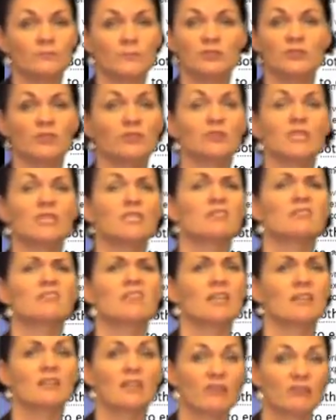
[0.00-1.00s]
You don't need to
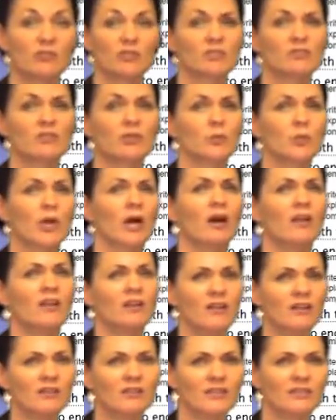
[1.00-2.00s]
say there is no
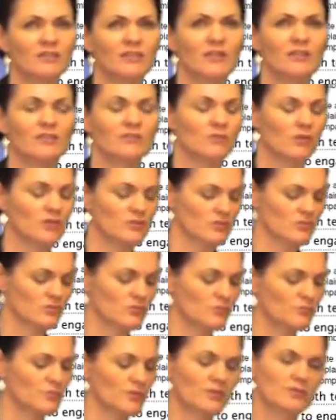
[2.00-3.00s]
colour in the other
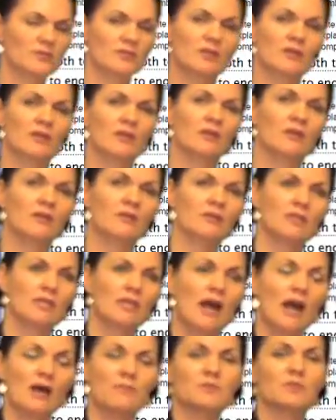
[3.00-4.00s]
article, because the
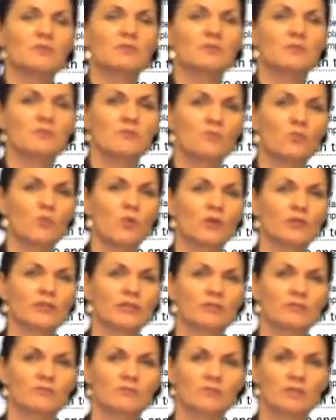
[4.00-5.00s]
absence of one
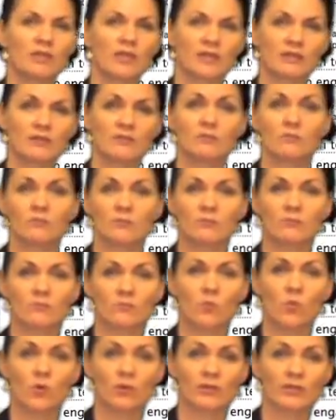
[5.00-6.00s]
in
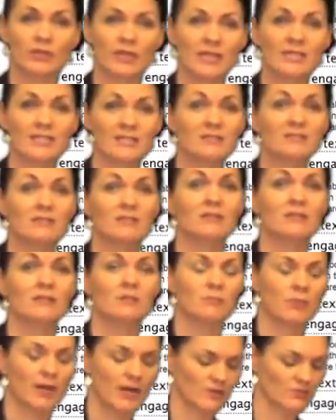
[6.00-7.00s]
one isn't a
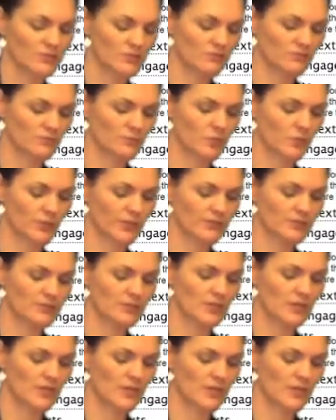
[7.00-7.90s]
comparative point.